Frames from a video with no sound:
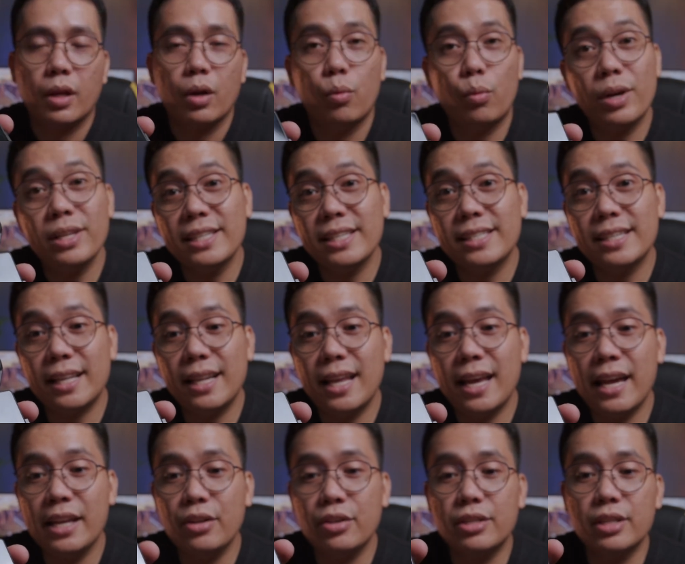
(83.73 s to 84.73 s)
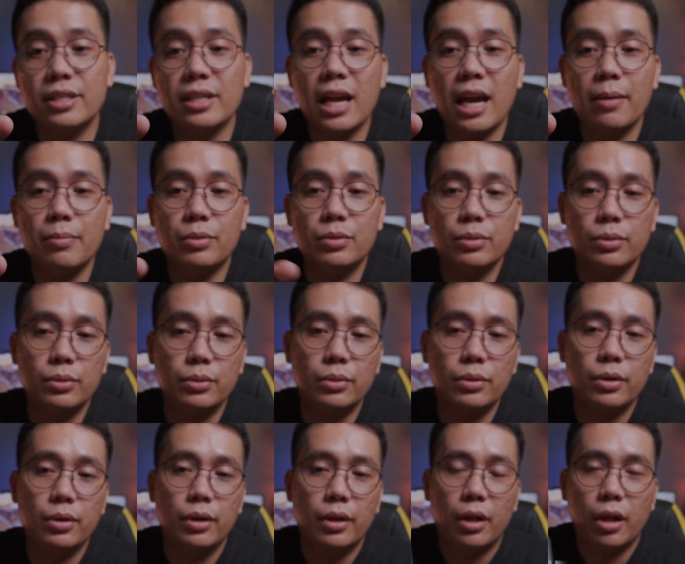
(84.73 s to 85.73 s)
Once it's aligned, you just have to
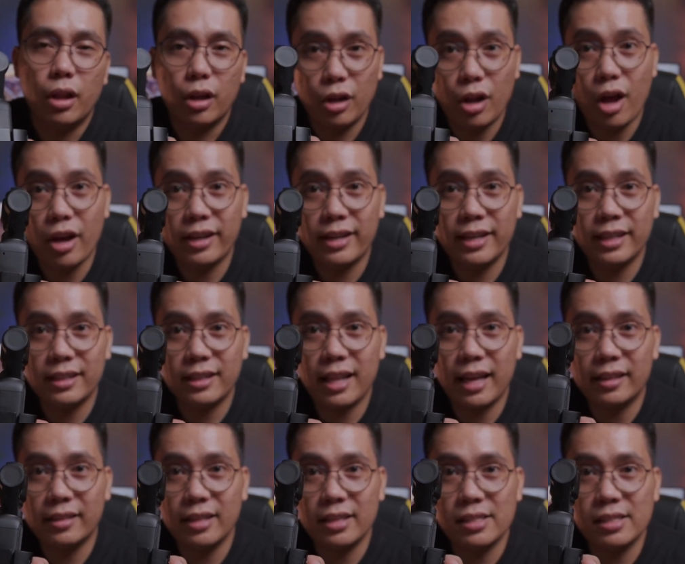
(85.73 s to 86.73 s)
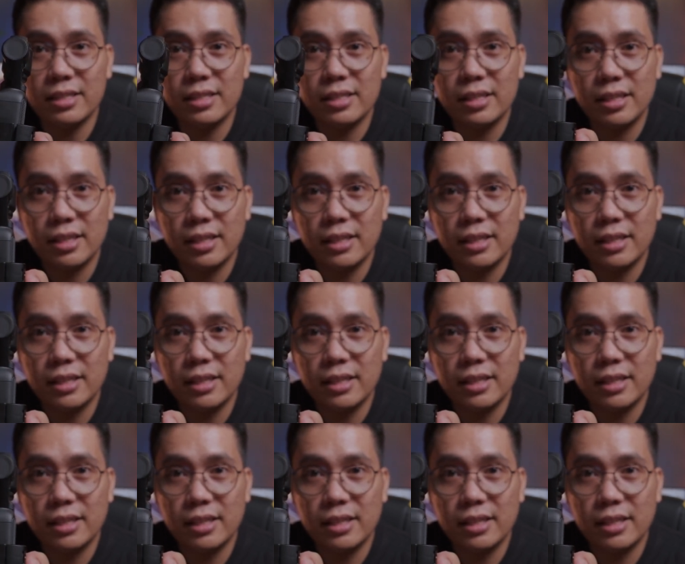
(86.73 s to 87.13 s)
lock it like this,